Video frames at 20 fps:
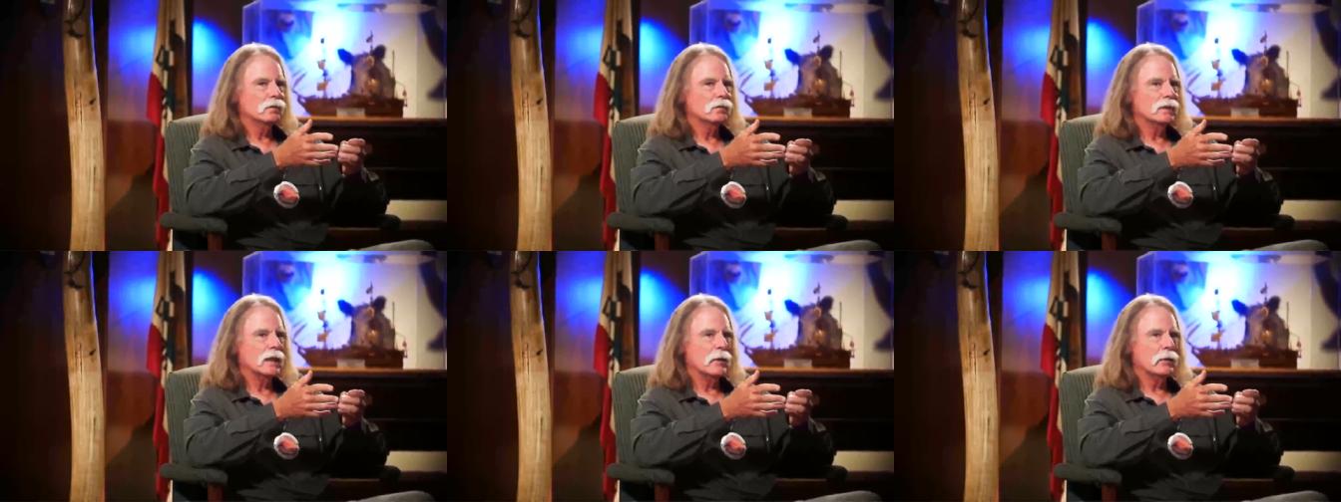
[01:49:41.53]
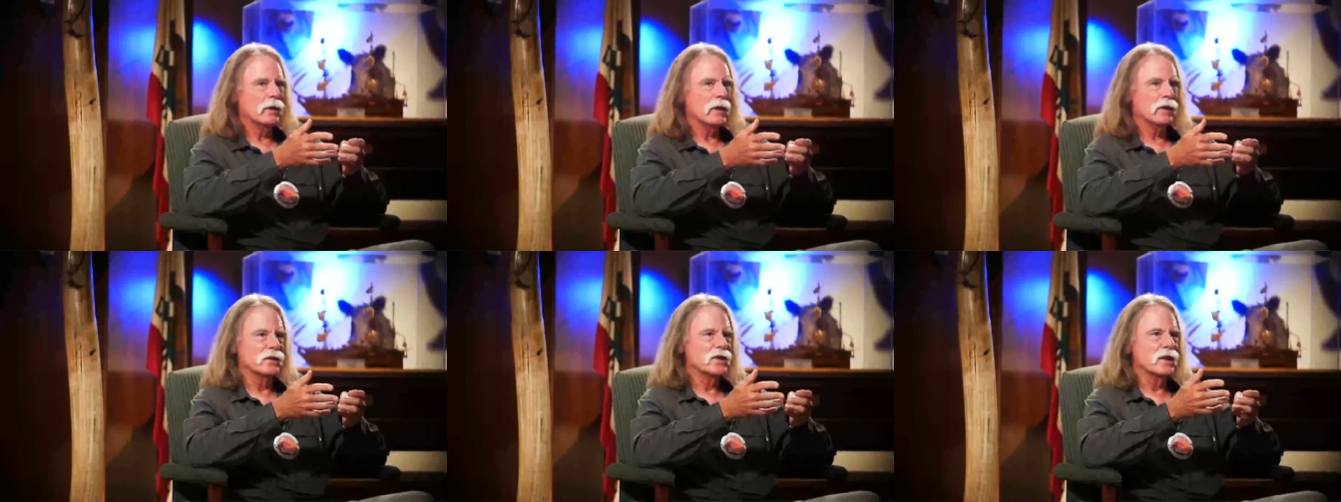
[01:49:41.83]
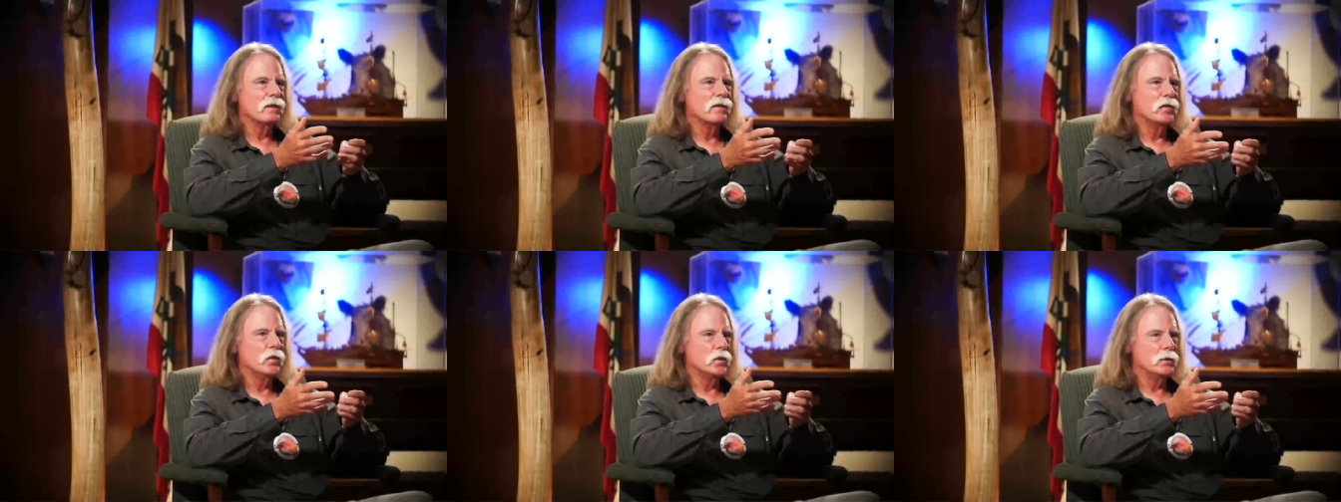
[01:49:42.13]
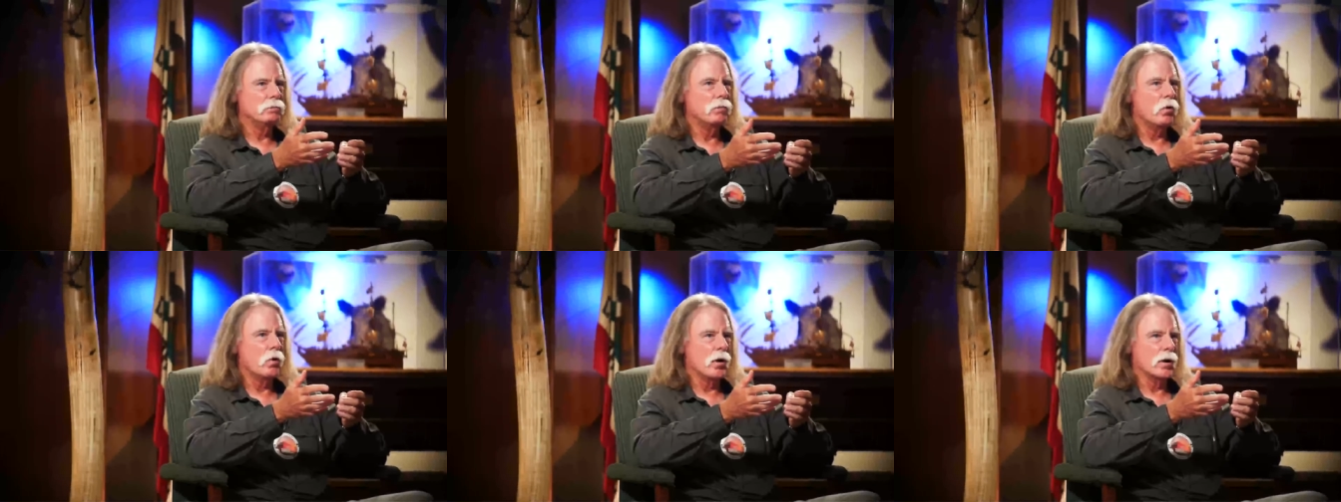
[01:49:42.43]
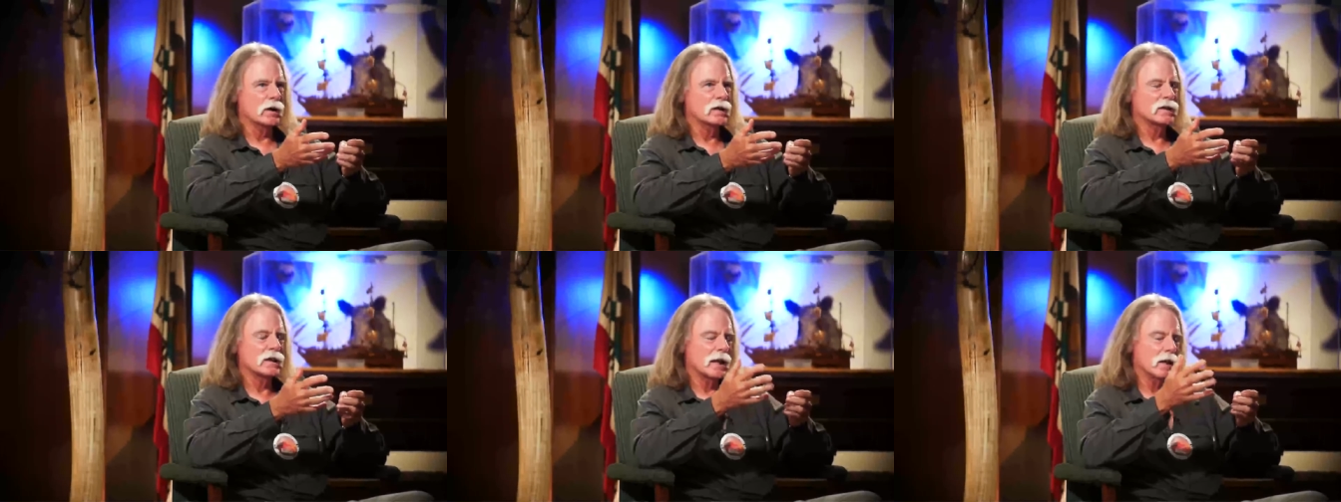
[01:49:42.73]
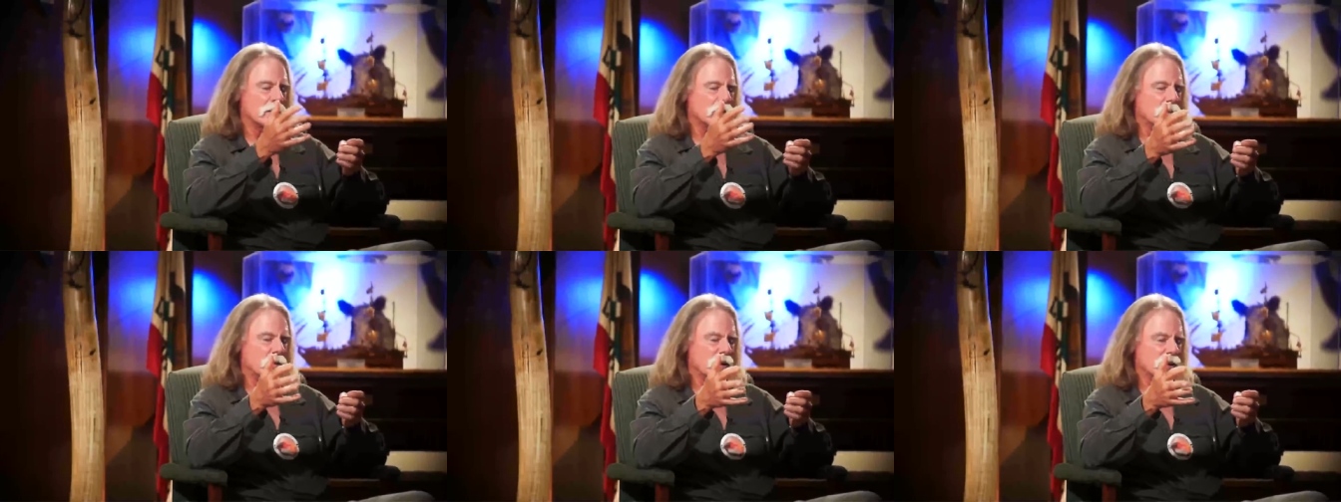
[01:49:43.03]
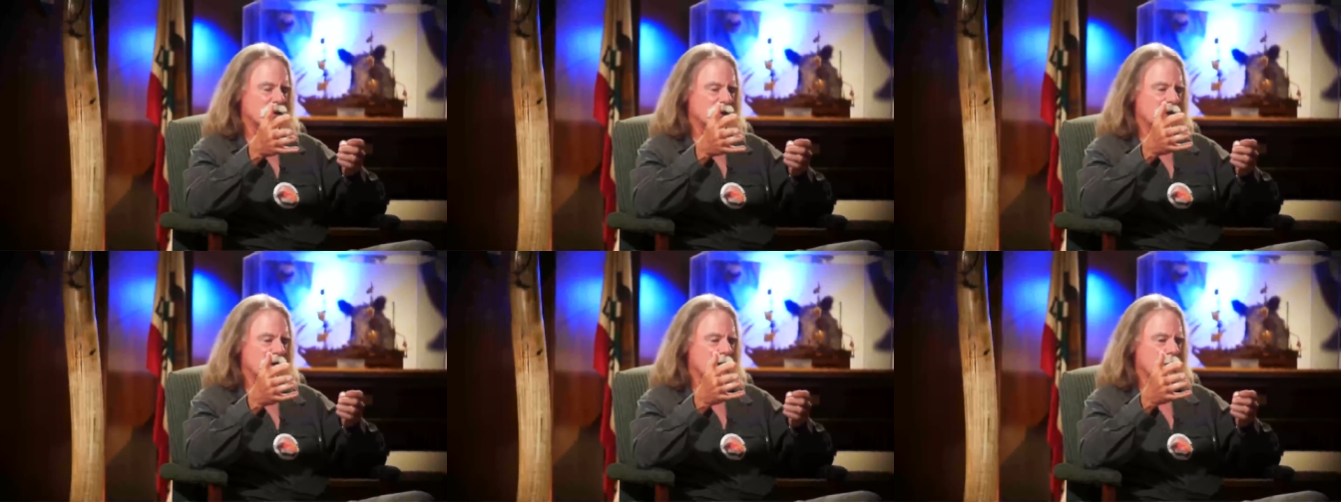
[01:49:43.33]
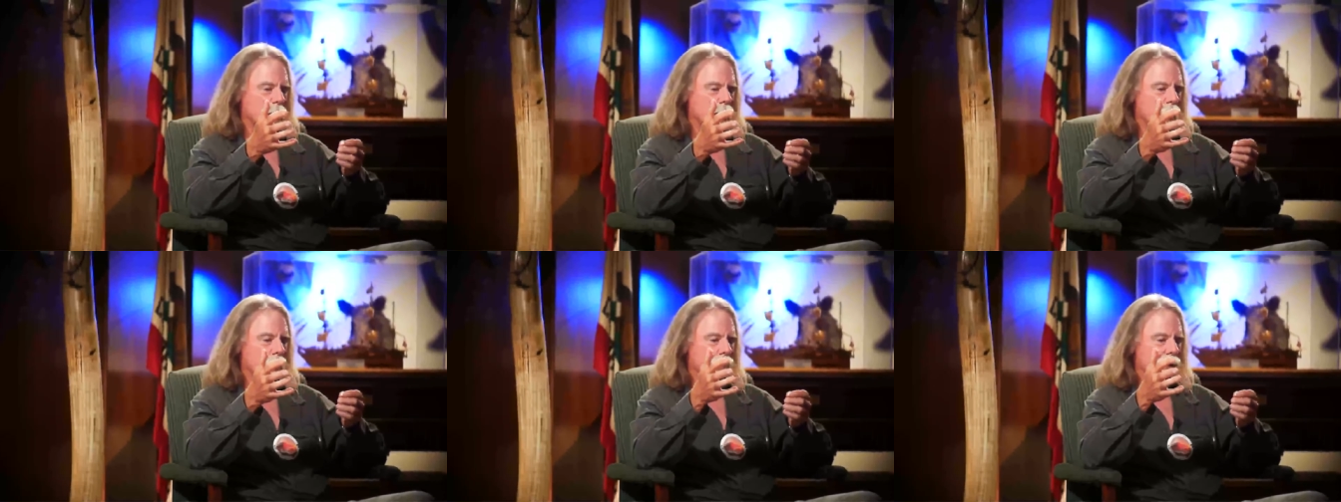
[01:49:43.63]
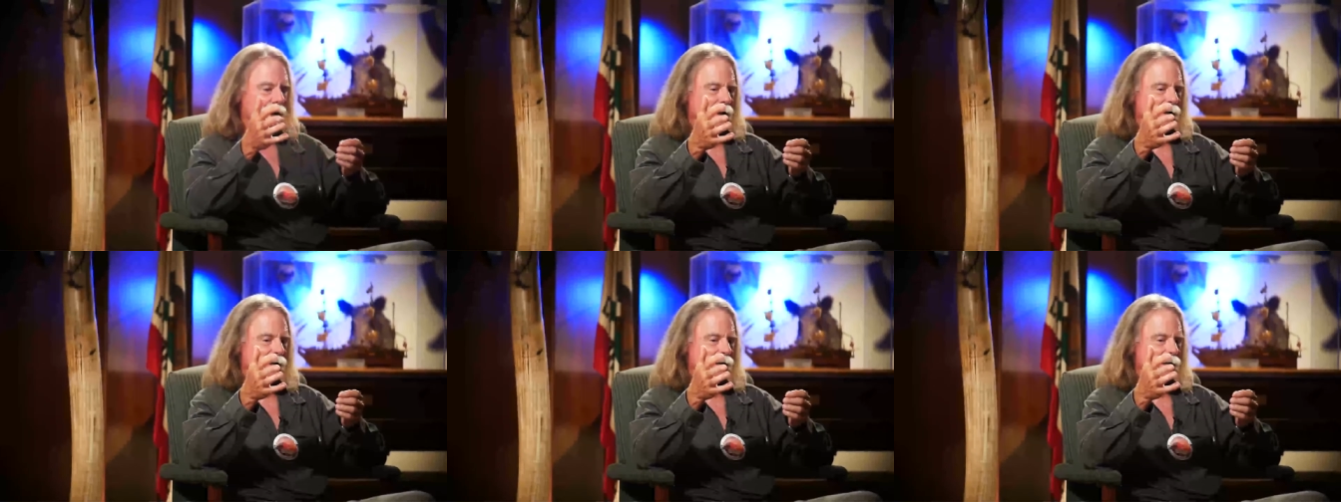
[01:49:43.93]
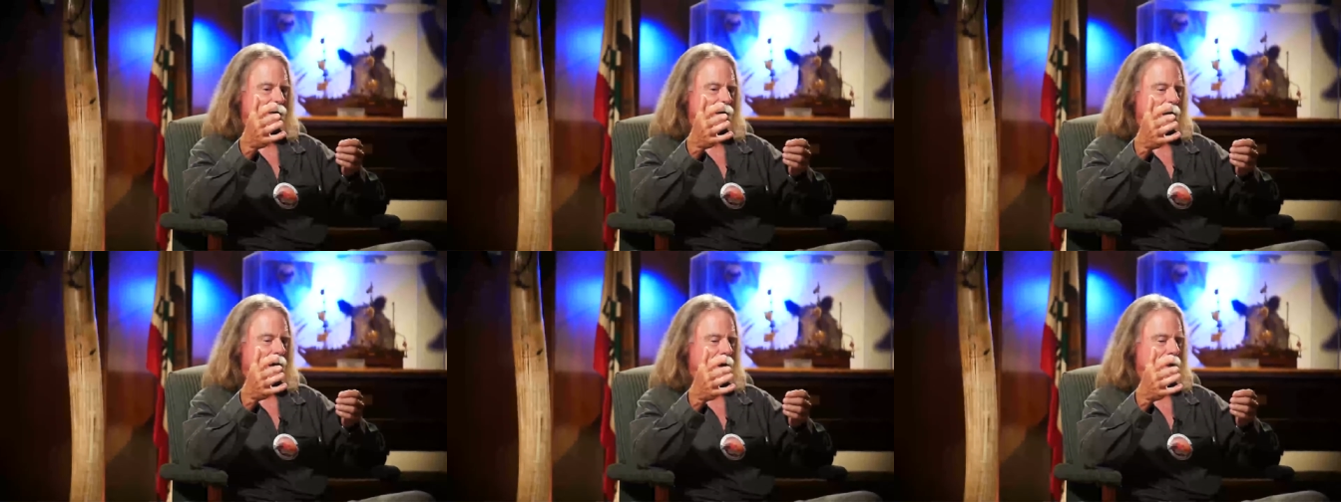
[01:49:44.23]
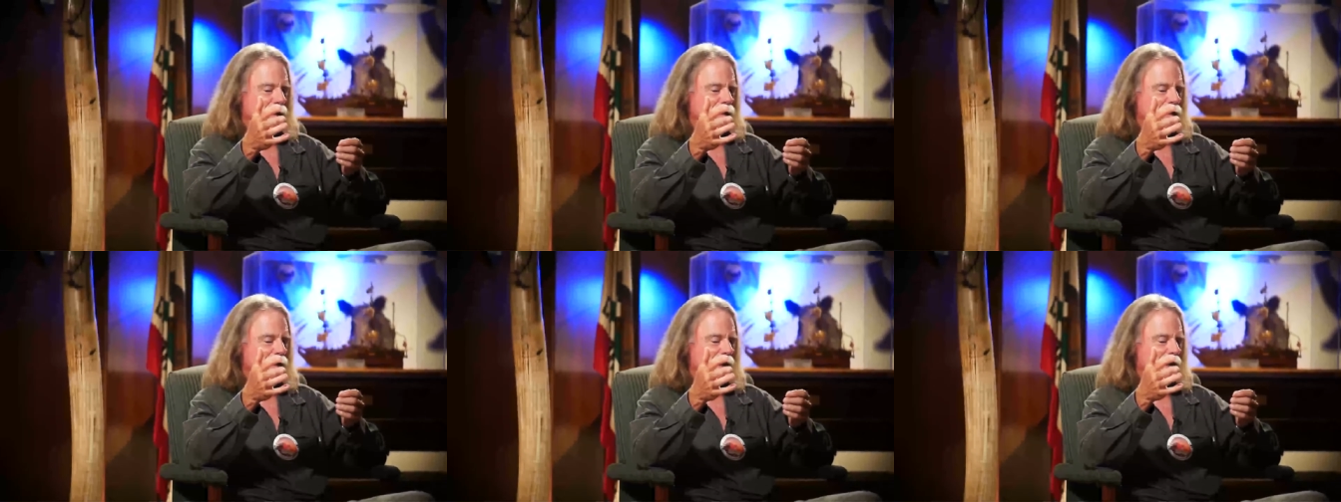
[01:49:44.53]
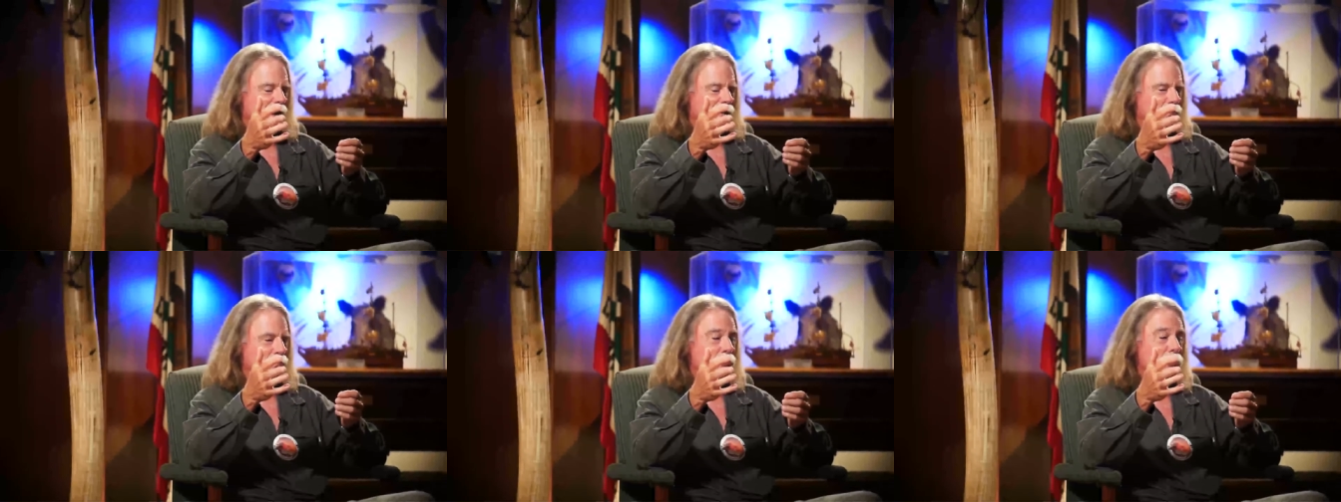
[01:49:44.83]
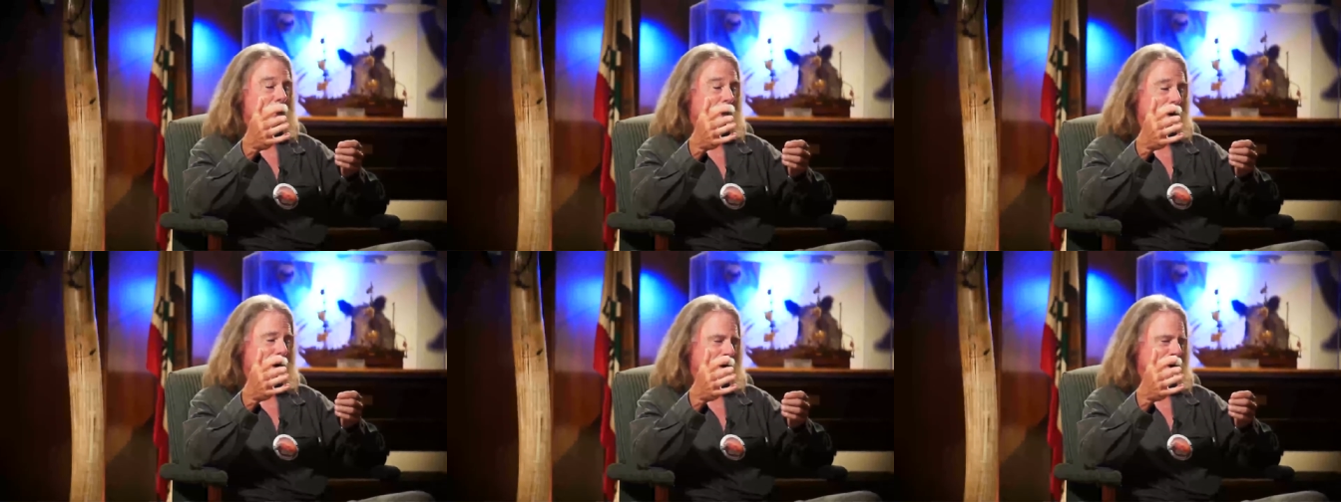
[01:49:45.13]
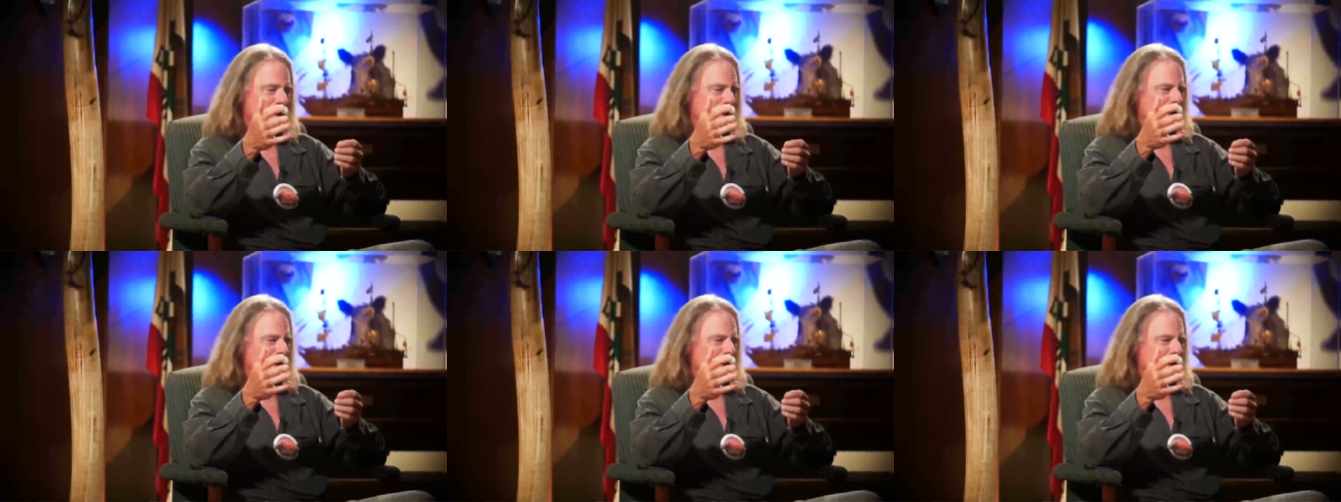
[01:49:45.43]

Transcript: I want to say foodborne because I don't want to say anything about my galley staff, but